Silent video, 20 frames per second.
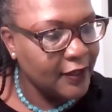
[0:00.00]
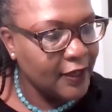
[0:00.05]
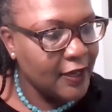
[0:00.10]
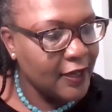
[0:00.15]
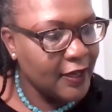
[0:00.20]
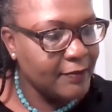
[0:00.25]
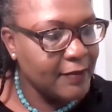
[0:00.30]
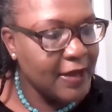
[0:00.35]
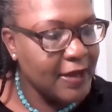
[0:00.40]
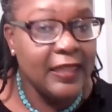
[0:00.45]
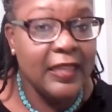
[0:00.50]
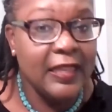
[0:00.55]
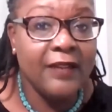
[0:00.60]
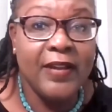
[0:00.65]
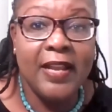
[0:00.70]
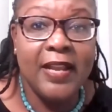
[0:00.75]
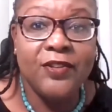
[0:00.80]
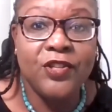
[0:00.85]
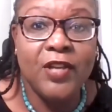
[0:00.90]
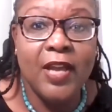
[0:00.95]
Um, I love
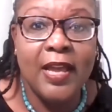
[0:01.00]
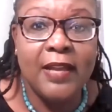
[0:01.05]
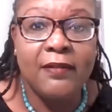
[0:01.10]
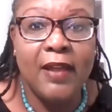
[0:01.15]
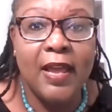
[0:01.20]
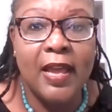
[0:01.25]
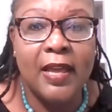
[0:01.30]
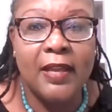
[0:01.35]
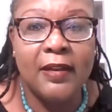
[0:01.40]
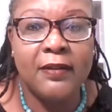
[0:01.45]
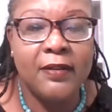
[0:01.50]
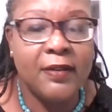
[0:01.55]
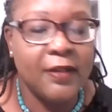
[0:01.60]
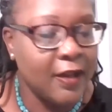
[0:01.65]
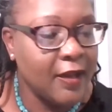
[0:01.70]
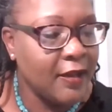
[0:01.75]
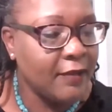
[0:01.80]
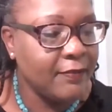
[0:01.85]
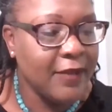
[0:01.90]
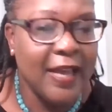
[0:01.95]
it. And, and, and
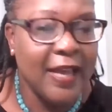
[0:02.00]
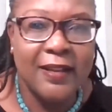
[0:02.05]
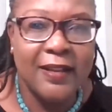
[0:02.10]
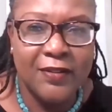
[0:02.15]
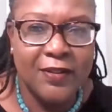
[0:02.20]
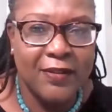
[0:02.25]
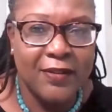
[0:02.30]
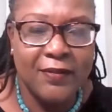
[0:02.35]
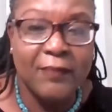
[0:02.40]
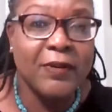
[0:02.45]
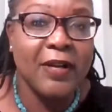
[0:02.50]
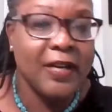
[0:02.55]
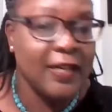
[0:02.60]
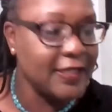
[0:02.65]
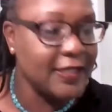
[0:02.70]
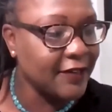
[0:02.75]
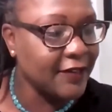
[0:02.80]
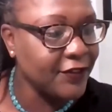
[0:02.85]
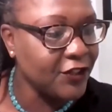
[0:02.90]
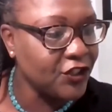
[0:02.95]
um, yeah, no, I'm going to
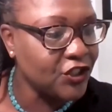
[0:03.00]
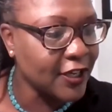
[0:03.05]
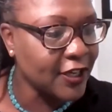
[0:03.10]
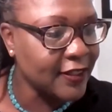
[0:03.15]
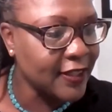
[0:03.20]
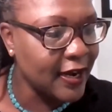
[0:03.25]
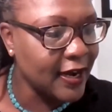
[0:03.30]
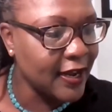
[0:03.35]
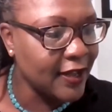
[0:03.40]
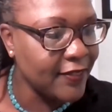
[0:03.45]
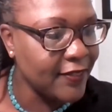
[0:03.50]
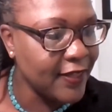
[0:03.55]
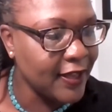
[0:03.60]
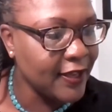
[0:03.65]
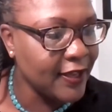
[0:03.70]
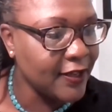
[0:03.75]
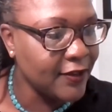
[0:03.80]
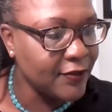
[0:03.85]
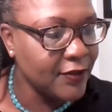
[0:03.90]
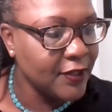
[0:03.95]
definitely check that out.
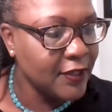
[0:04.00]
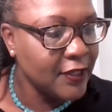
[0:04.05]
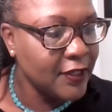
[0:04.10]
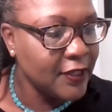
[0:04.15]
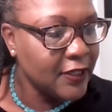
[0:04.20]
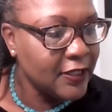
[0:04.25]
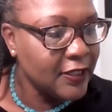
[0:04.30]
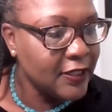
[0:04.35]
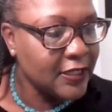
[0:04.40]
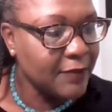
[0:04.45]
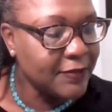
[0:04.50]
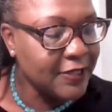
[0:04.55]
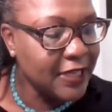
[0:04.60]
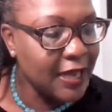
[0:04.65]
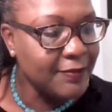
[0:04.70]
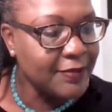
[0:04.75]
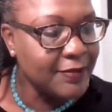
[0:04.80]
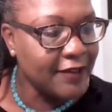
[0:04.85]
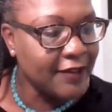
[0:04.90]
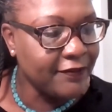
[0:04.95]
Thank you.
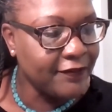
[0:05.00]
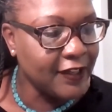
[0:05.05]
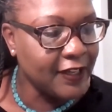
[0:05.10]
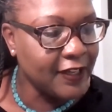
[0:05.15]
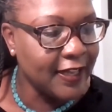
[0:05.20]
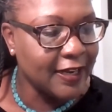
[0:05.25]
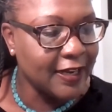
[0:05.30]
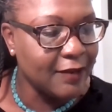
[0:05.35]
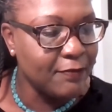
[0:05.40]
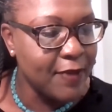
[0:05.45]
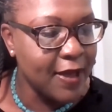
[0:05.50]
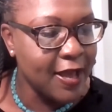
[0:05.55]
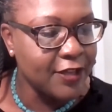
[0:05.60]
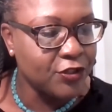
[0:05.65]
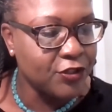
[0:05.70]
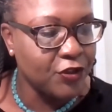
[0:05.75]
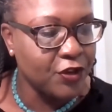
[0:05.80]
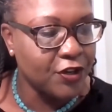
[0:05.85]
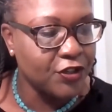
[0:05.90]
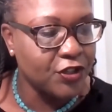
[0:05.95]
Sometimes I feel like I'm
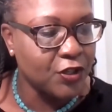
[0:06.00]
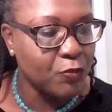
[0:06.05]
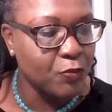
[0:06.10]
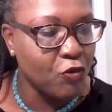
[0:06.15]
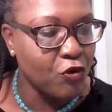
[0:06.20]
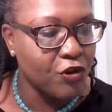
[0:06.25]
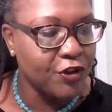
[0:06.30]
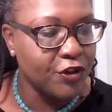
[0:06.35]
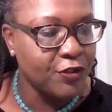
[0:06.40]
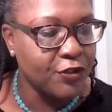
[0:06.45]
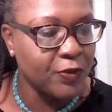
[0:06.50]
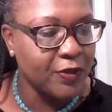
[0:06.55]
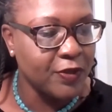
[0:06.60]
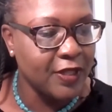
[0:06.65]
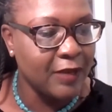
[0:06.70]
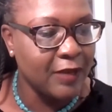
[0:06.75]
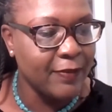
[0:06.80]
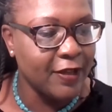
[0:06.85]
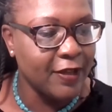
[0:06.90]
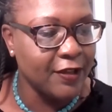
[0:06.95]
pestering our supporters with
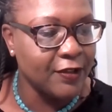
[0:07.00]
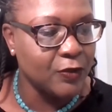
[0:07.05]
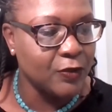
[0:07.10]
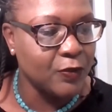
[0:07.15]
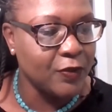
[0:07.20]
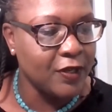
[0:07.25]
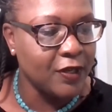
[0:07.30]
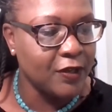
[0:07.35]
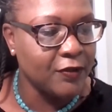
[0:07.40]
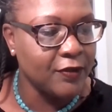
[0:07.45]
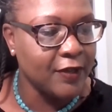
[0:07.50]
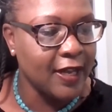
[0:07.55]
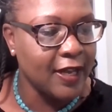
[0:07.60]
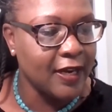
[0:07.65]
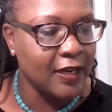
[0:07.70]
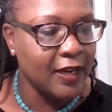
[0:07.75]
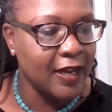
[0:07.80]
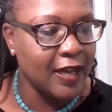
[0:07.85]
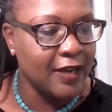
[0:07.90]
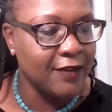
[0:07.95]
emails. We don't get
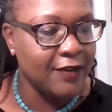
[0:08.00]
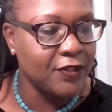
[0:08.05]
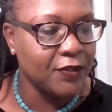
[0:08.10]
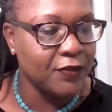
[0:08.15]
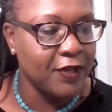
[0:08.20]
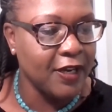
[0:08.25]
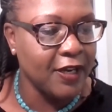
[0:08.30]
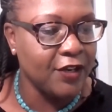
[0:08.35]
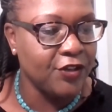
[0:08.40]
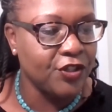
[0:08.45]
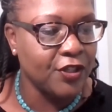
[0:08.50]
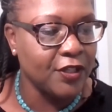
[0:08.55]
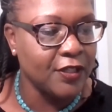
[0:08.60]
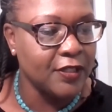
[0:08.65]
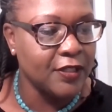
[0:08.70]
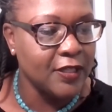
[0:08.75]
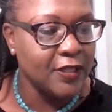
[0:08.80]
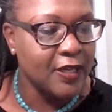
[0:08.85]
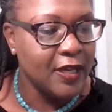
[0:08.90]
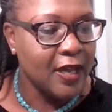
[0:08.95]
a lot of
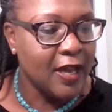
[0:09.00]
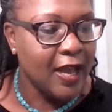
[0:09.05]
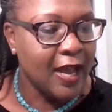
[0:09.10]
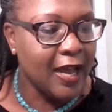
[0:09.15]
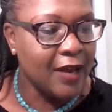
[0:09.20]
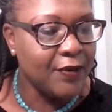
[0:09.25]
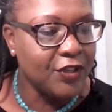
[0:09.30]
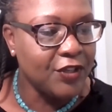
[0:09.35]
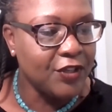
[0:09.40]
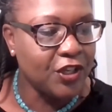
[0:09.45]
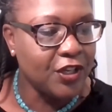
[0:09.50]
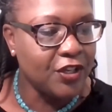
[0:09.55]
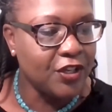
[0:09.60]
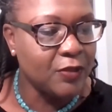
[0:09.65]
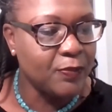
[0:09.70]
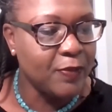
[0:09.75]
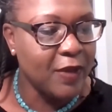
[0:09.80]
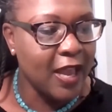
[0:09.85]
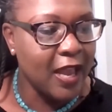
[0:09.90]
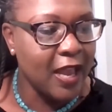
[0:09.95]
donations. How do I change
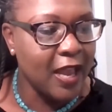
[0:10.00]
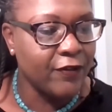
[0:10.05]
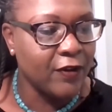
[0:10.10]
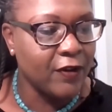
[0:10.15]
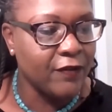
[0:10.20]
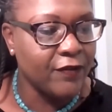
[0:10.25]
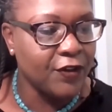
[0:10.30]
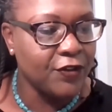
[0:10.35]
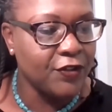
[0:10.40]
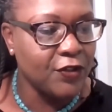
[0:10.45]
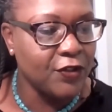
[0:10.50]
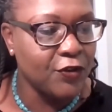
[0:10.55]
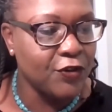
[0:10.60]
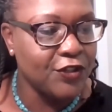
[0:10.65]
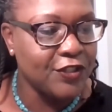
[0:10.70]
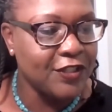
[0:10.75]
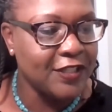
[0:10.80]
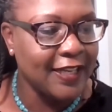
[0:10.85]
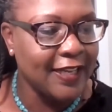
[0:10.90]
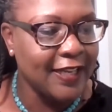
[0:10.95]
the behavior of our
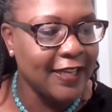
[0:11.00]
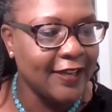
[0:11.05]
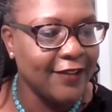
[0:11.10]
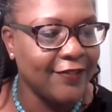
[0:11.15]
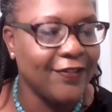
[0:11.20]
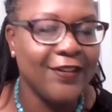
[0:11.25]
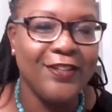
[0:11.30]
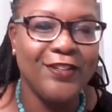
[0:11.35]
donors to give?